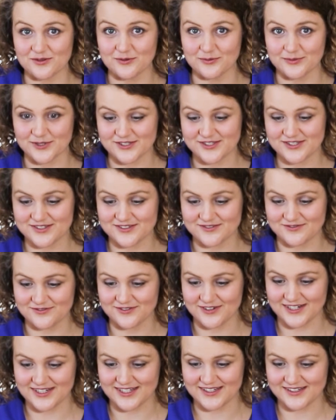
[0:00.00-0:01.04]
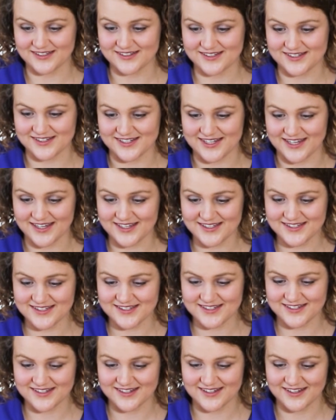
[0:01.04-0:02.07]
almost ready to
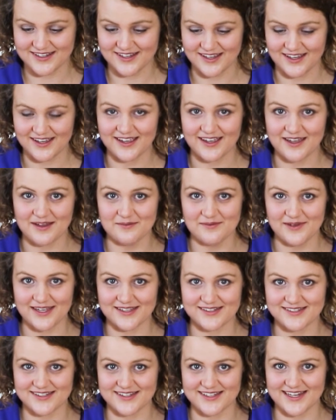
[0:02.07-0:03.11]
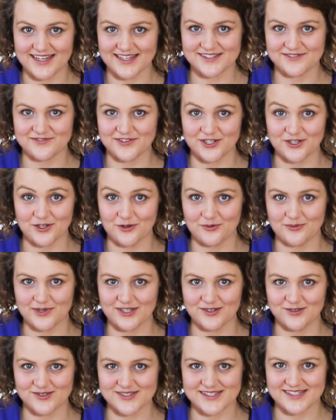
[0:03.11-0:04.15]
test. Come back to the next video when
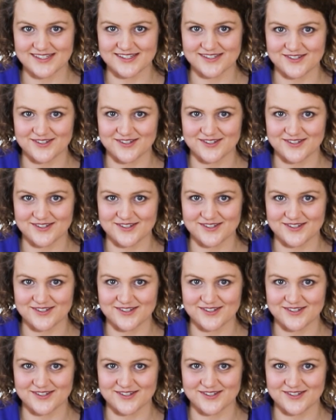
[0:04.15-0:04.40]
yours is